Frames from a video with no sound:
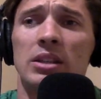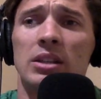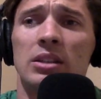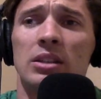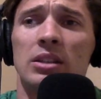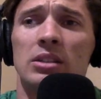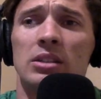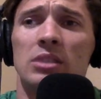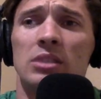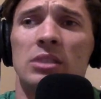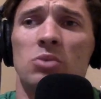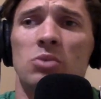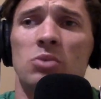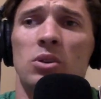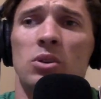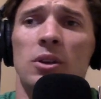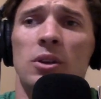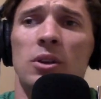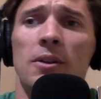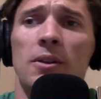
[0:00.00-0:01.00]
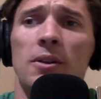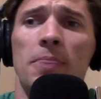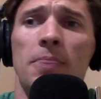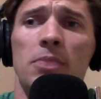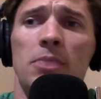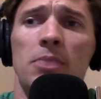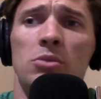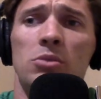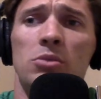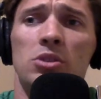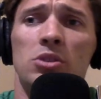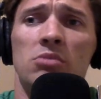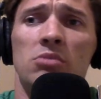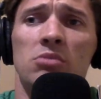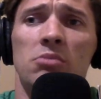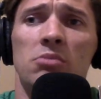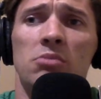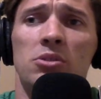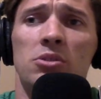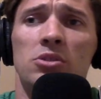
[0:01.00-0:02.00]
And he says, well, we shouldn't be
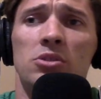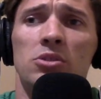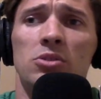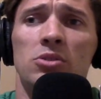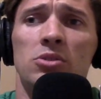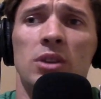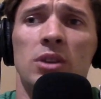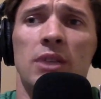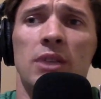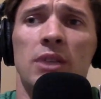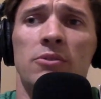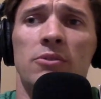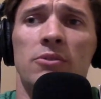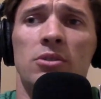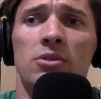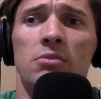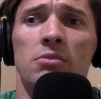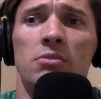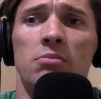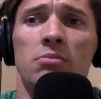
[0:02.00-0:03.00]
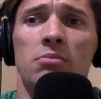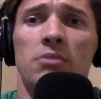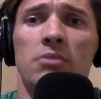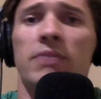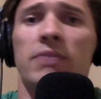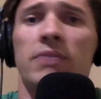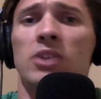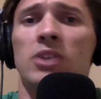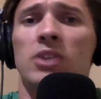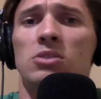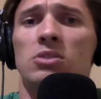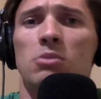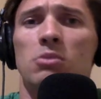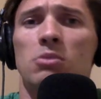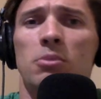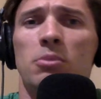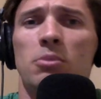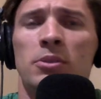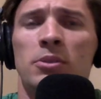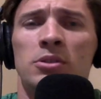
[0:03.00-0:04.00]
pursuing after perfection. We
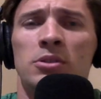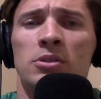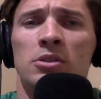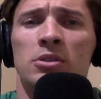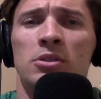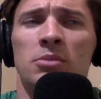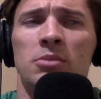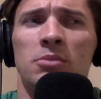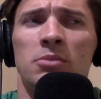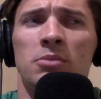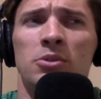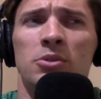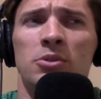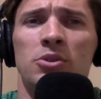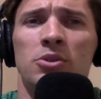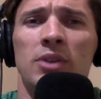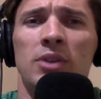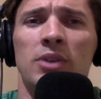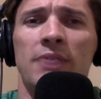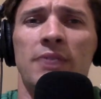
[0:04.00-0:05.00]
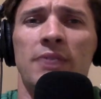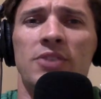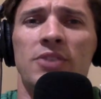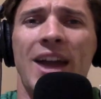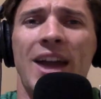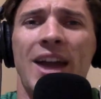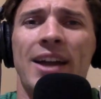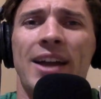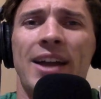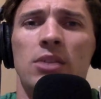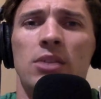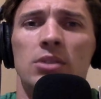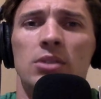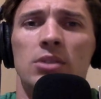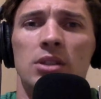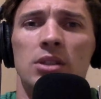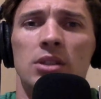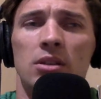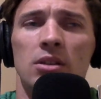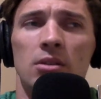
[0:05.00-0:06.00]
should be pursuing after
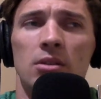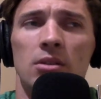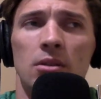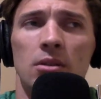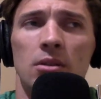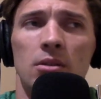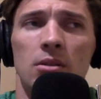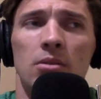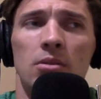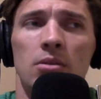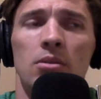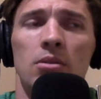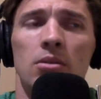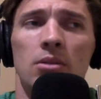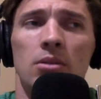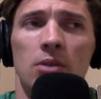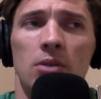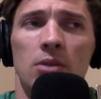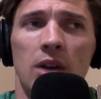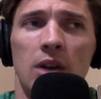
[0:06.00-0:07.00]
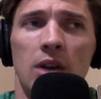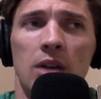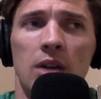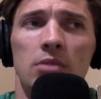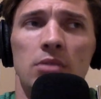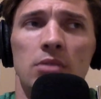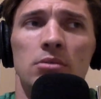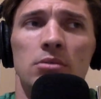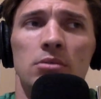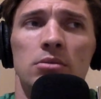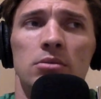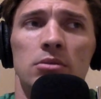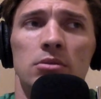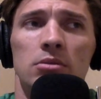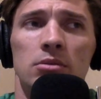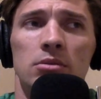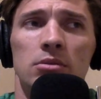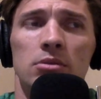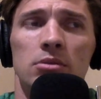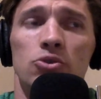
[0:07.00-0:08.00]
accuracy. Okay,
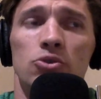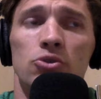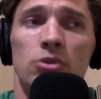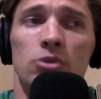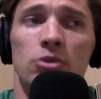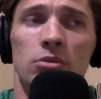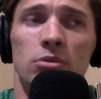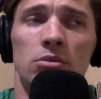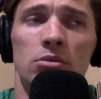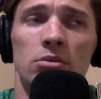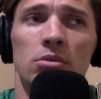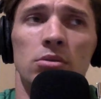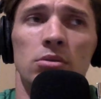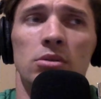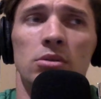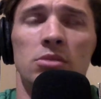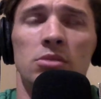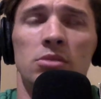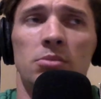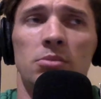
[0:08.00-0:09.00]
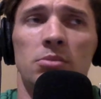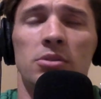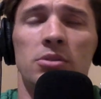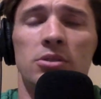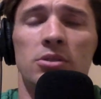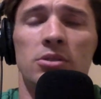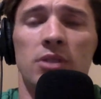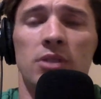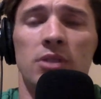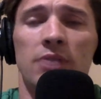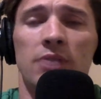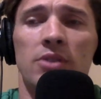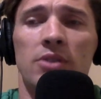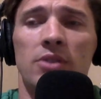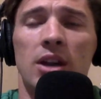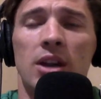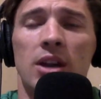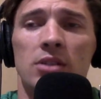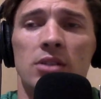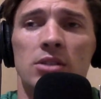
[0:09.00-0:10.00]
true. We should be pursuing after
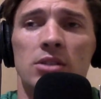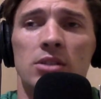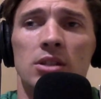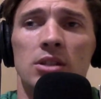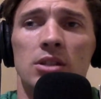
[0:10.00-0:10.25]
accuracy.